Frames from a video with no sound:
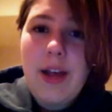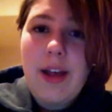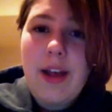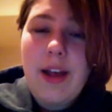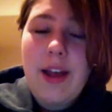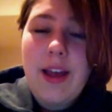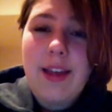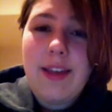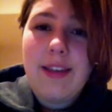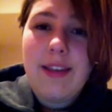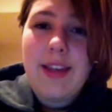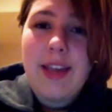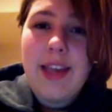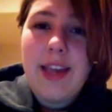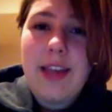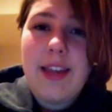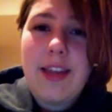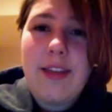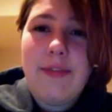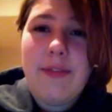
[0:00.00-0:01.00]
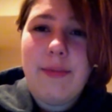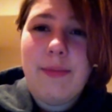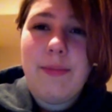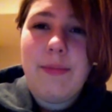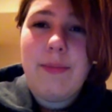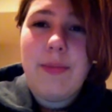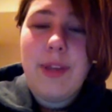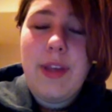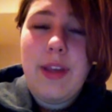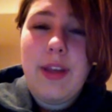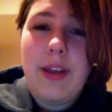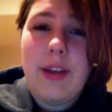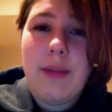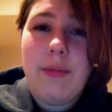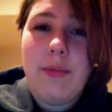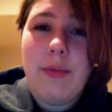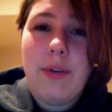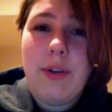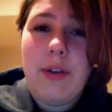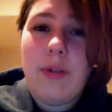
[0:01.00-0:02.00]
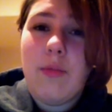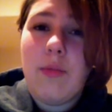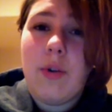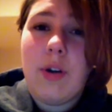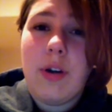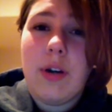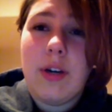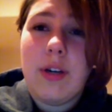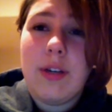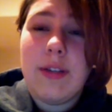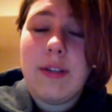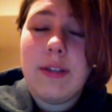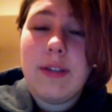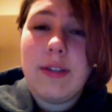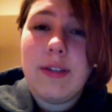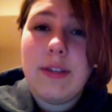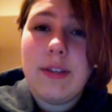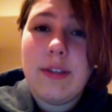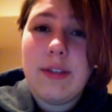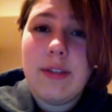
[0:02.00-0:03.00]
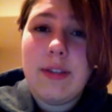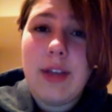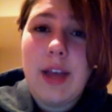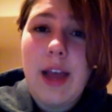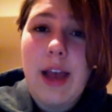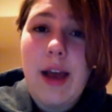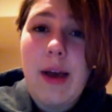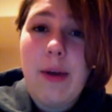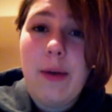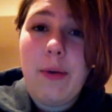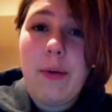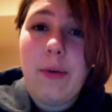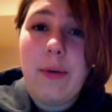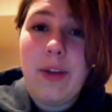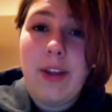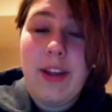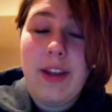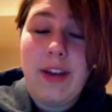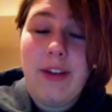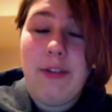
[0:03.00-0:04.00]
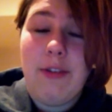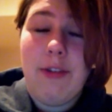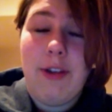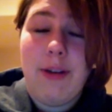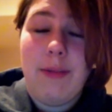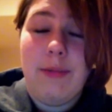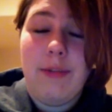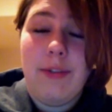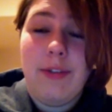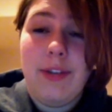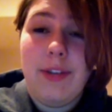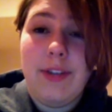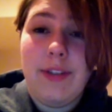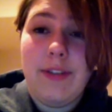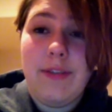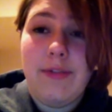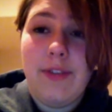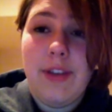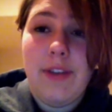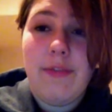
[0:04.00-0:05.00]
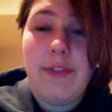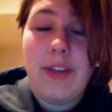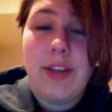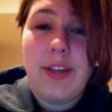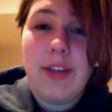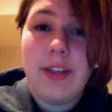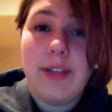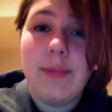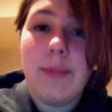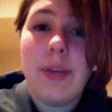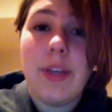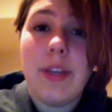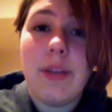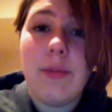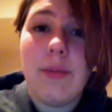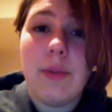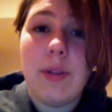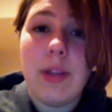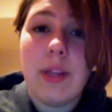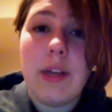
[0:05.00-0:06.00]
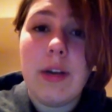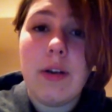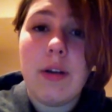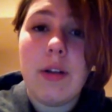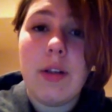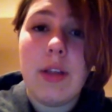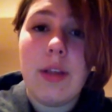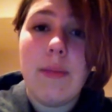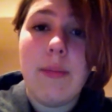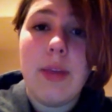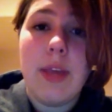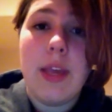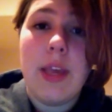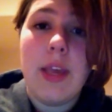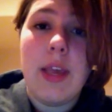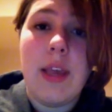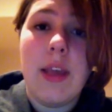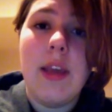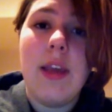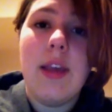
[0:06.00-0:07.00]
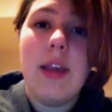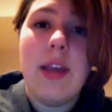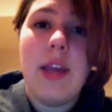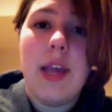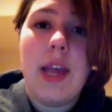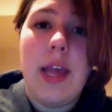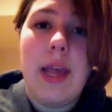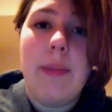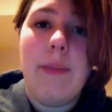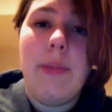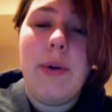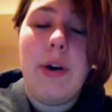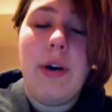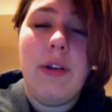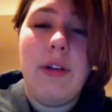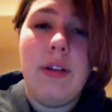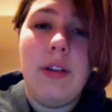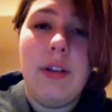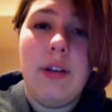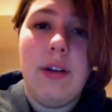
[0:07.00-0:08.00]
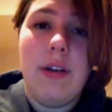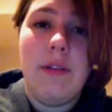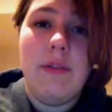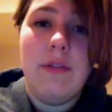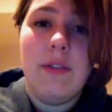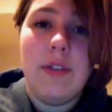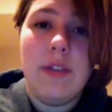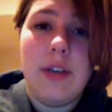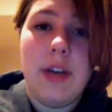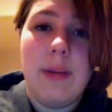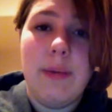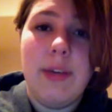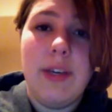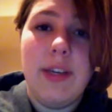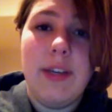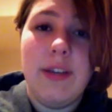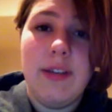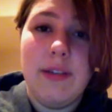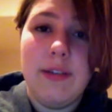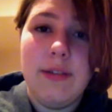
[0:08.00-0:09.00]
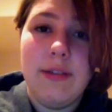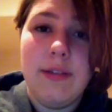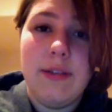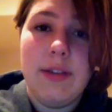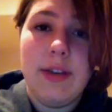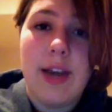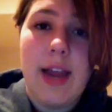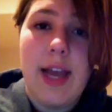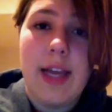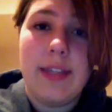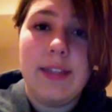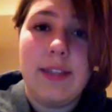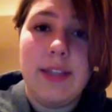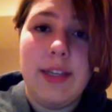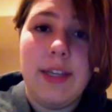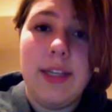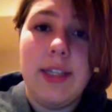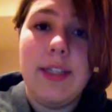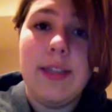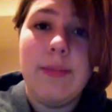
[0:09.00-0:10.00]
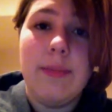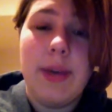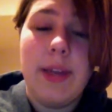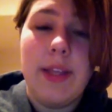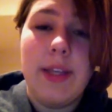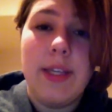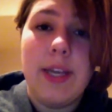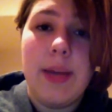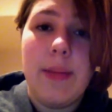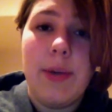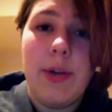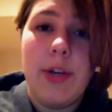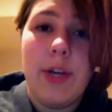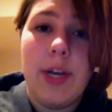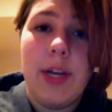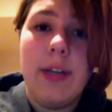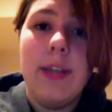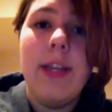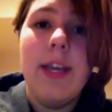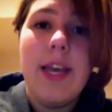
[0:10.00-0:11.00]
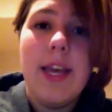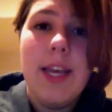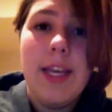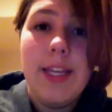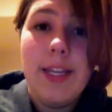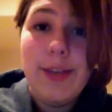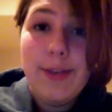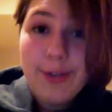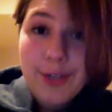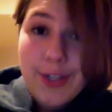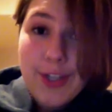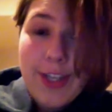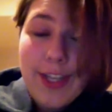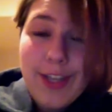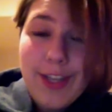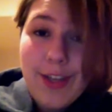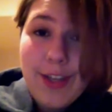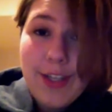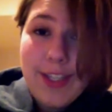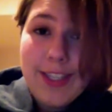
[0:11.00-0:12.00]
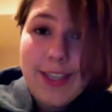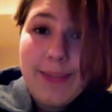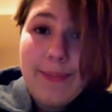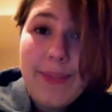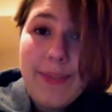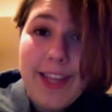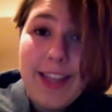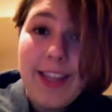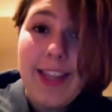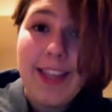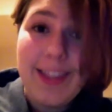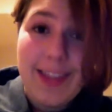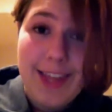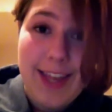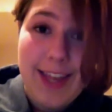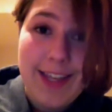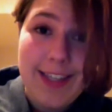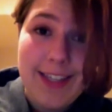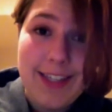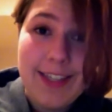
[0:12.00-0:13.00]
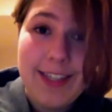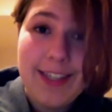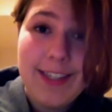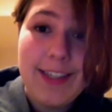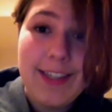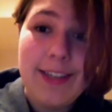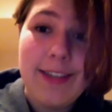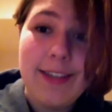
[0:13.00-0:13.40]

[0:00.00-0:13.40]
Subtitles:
I can't even begin to put in words how incredible this fanfic is, but you will literally be a ball of sobbing nastiness by the time you're done. Usually looks something like this.